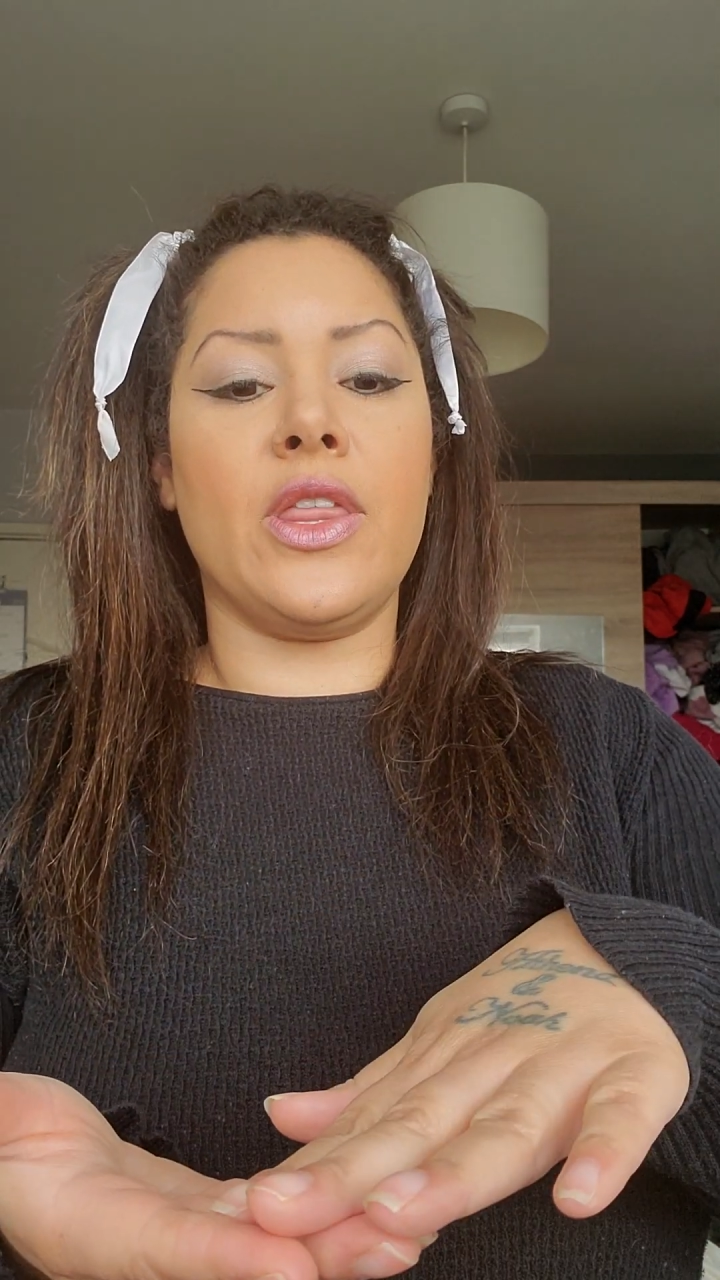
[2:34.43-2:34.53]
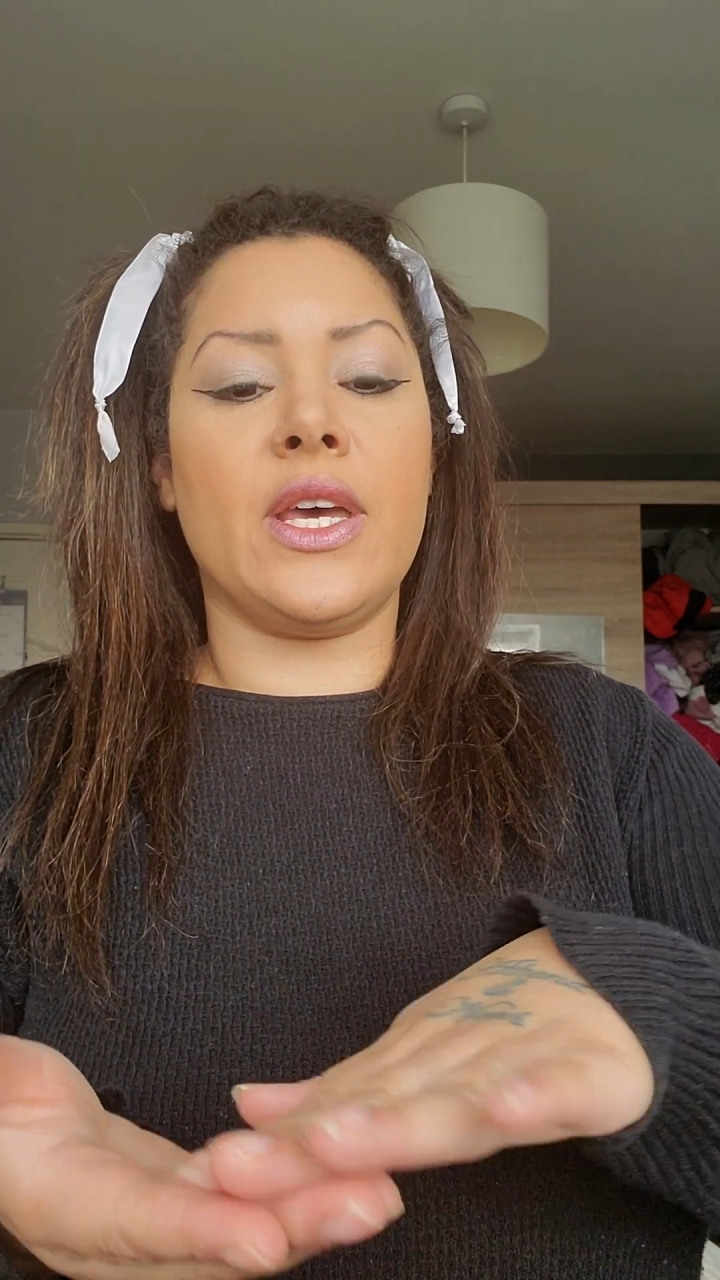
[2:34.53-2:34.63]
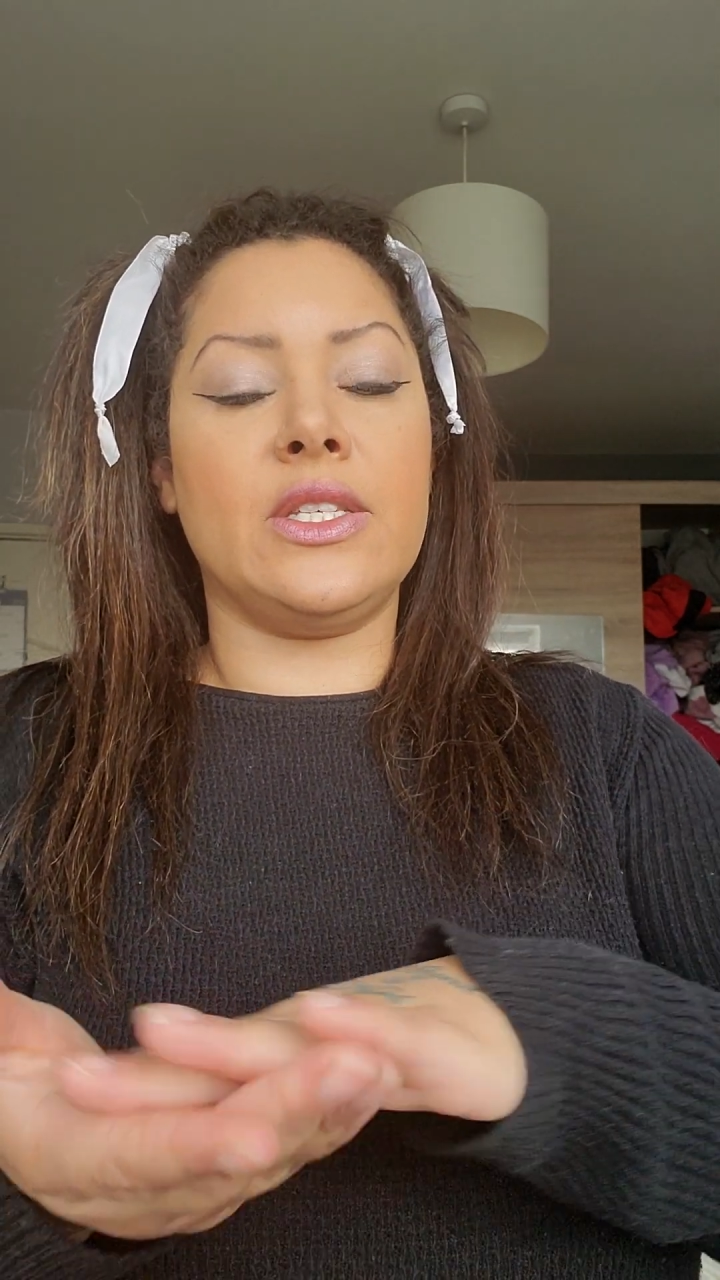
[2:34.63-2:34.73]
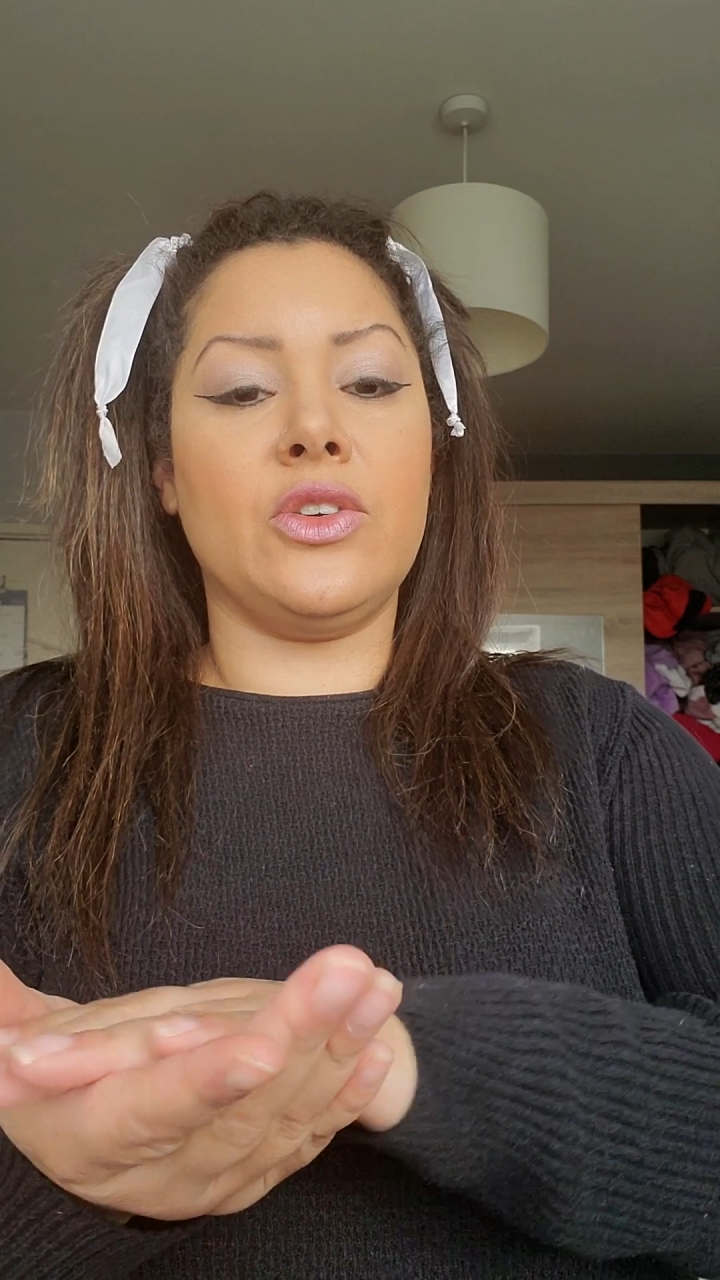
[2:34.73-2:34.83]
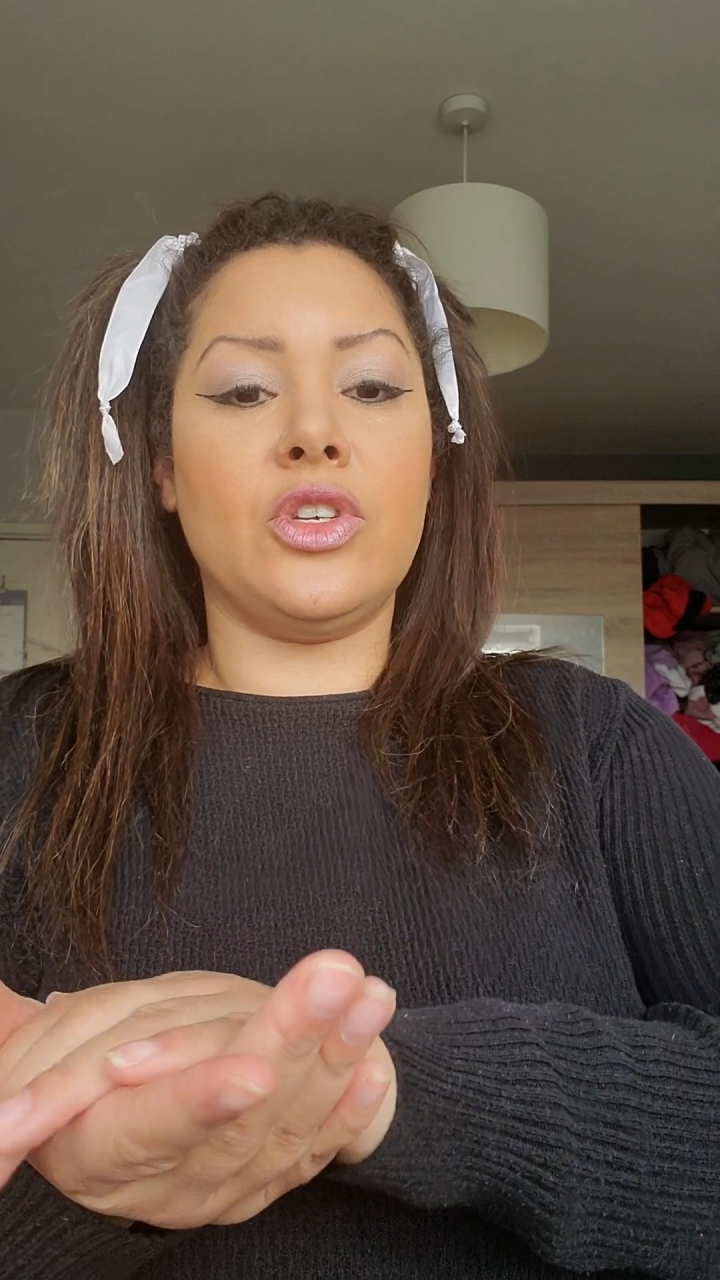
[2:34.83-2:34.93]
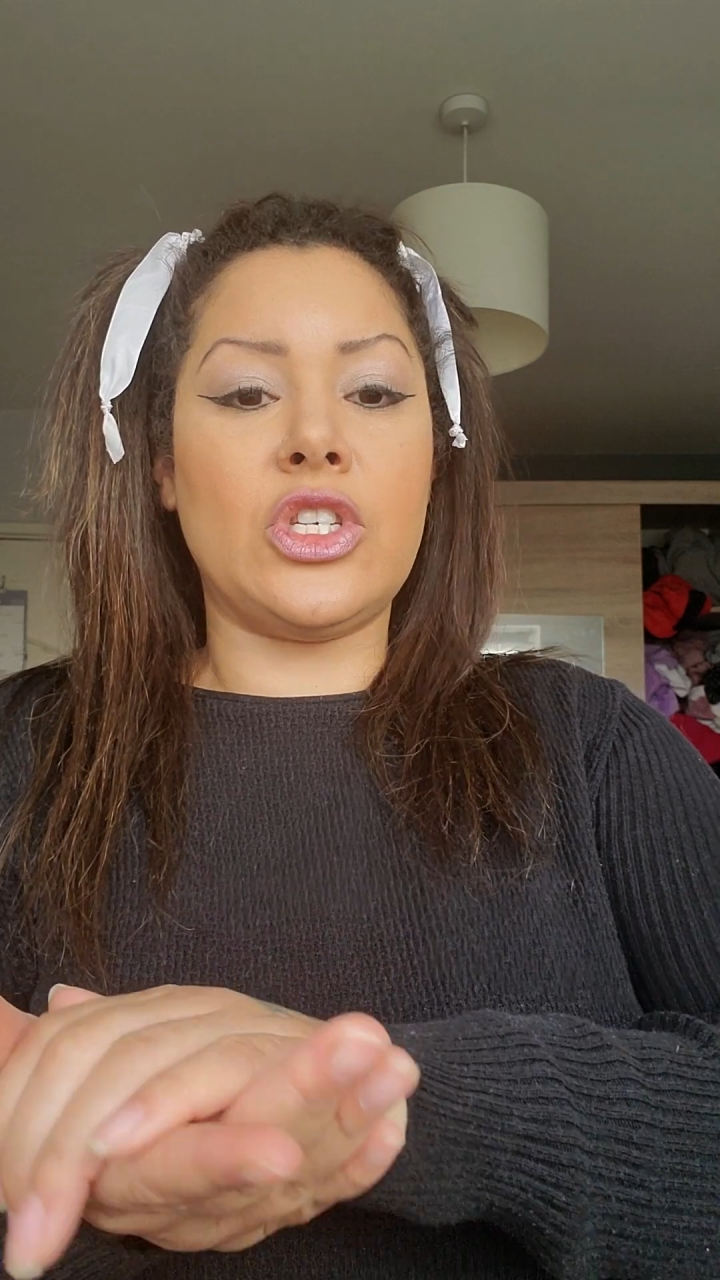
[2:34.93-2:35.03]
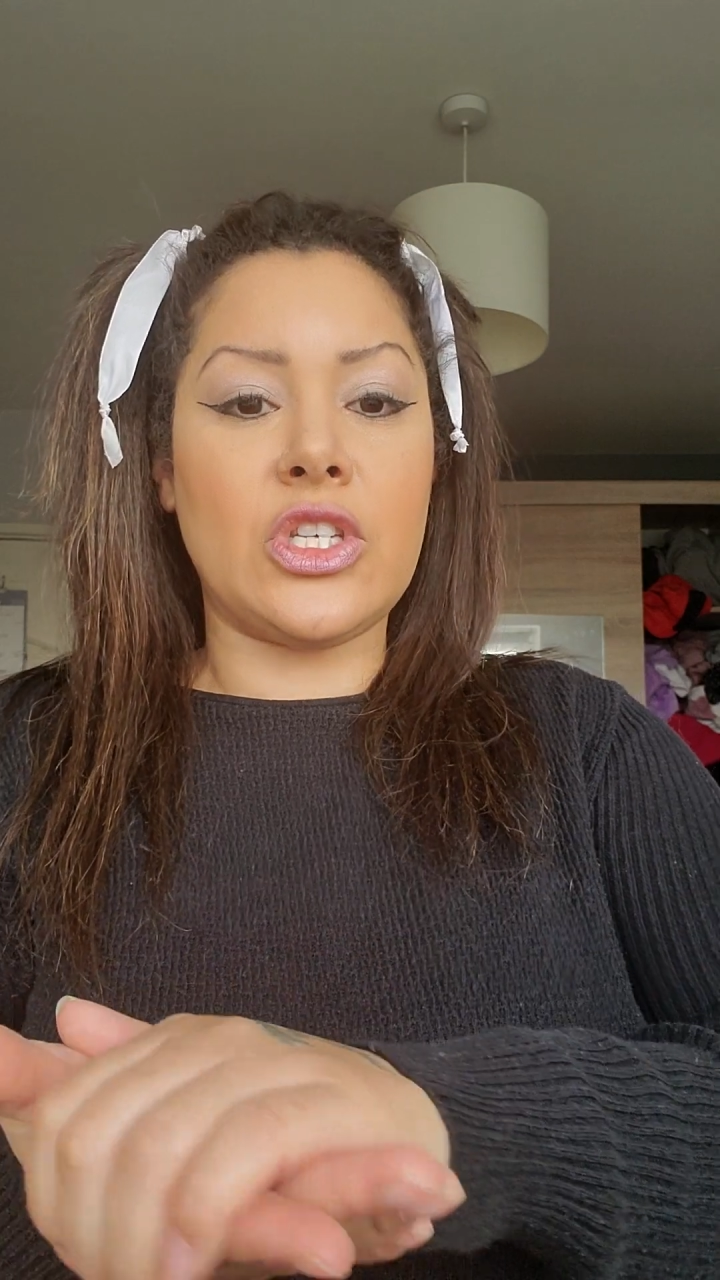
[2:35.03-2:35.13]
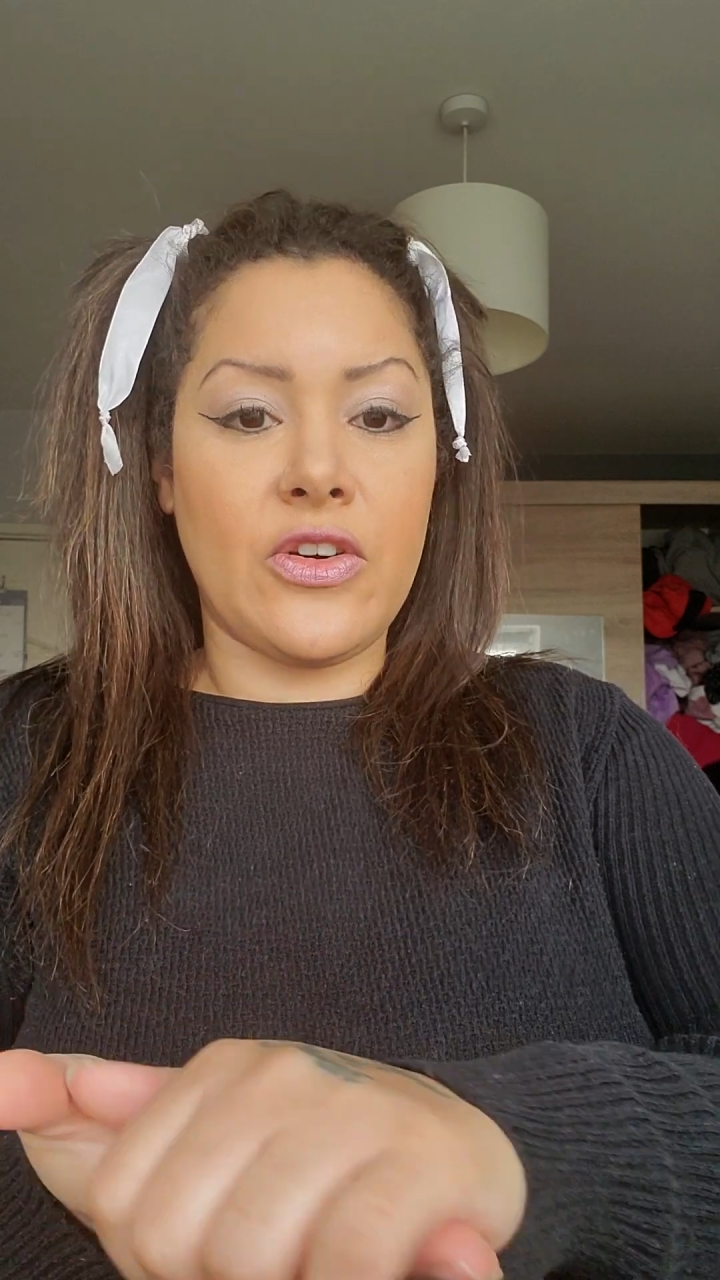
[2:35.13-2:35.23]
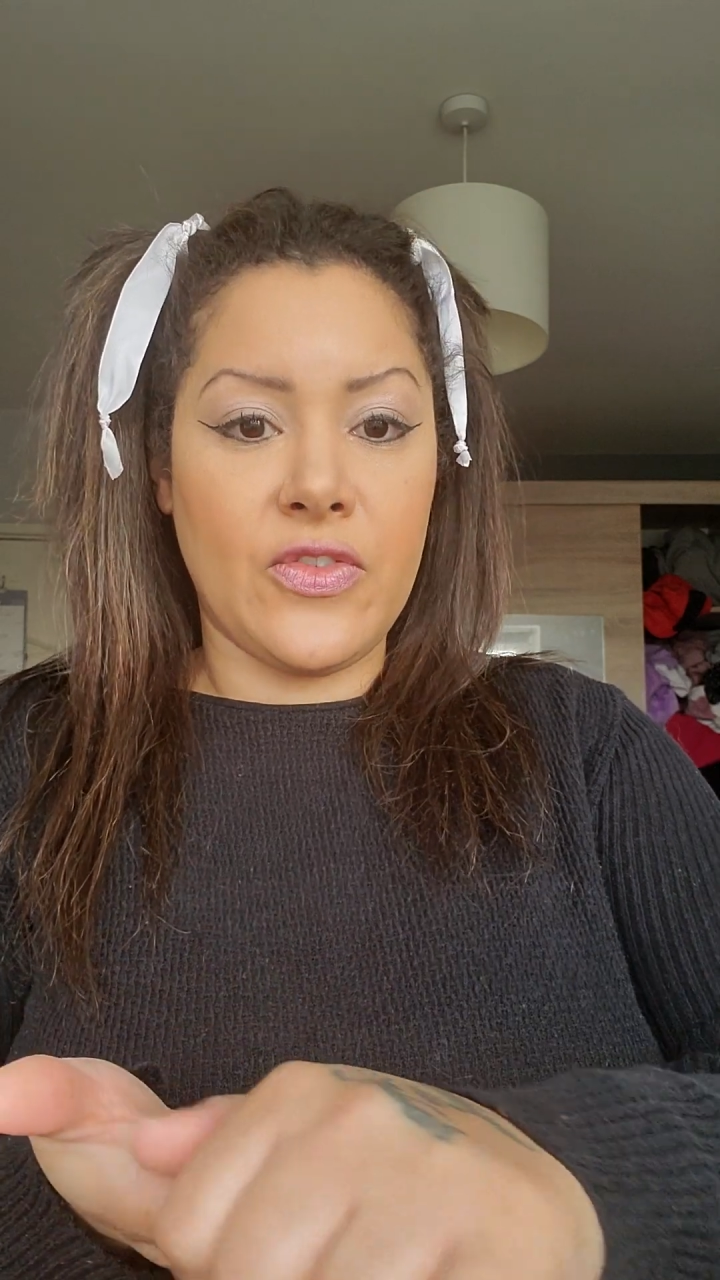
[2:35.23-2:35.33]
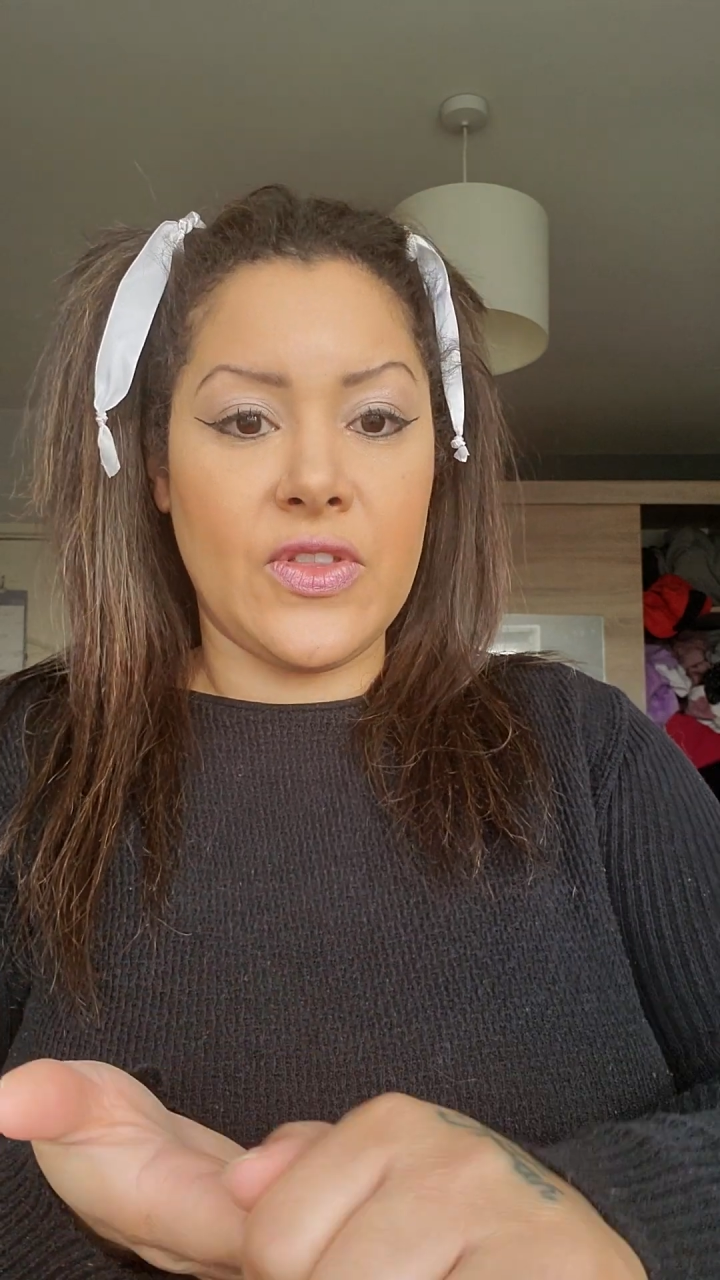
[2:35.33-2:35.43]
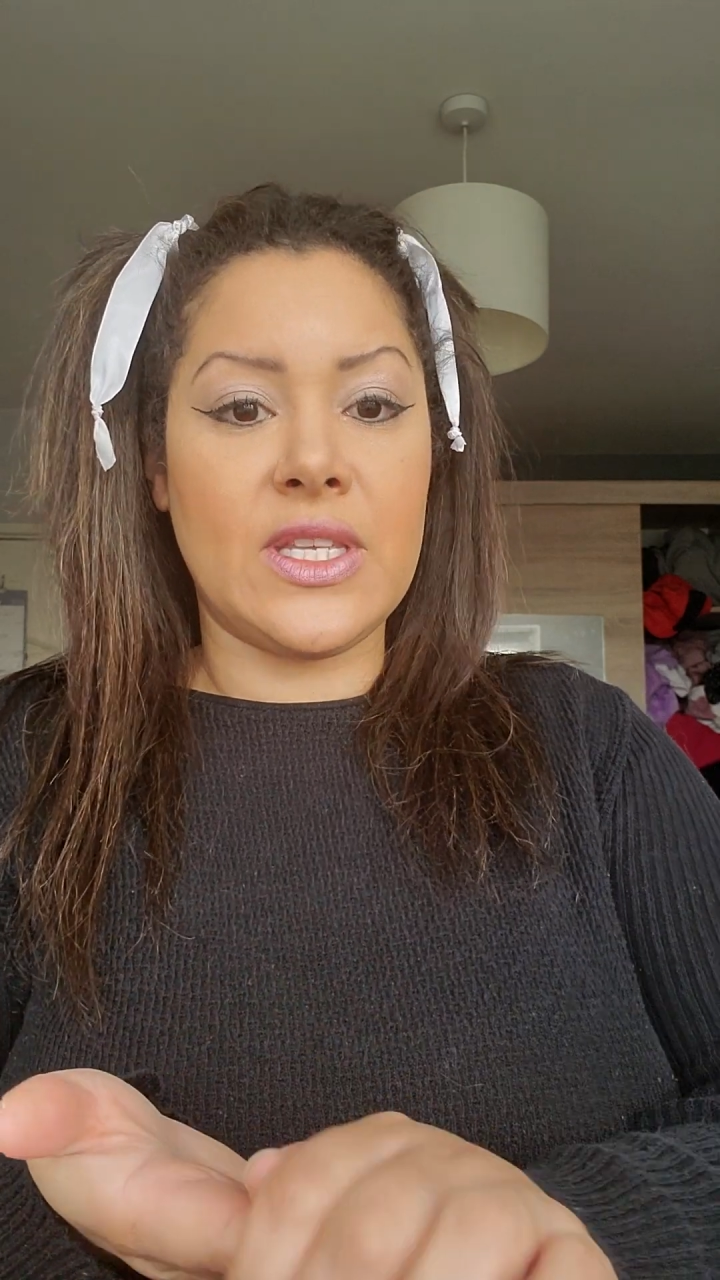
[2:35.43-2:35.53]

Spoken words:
that's going to soften